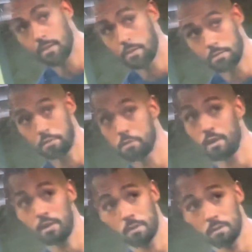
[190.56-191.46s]
I know you're just
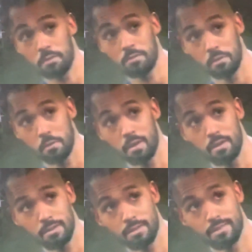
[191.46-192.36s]
trying to make me feel
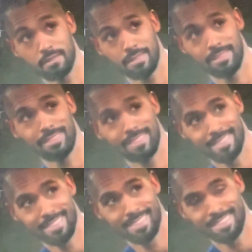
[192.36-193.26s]
better.
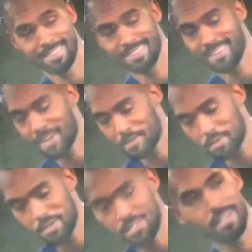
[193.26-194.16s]
I
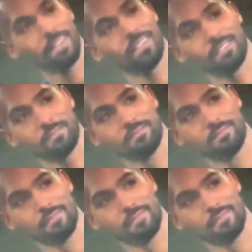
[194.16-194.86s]
appreciate it.